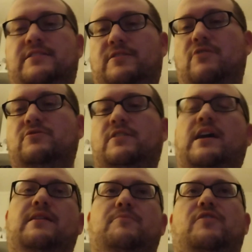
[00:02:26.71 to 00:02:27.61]
Those are the
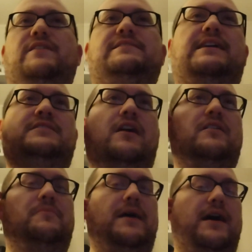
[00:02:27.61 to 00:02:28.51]
kind of movies that I
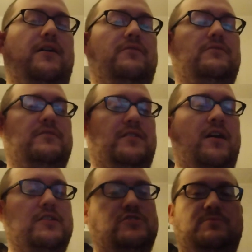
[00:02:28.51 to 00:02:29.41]
talk about
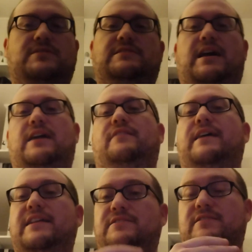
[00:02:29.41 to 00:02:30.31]
costume design, and
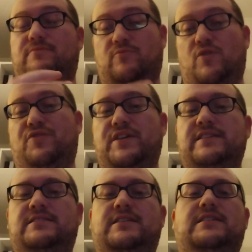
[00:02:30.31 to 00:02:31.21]
that's what
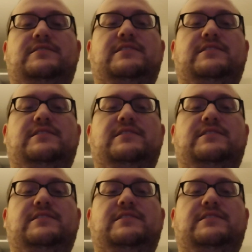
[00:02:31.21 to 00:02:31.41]
this is.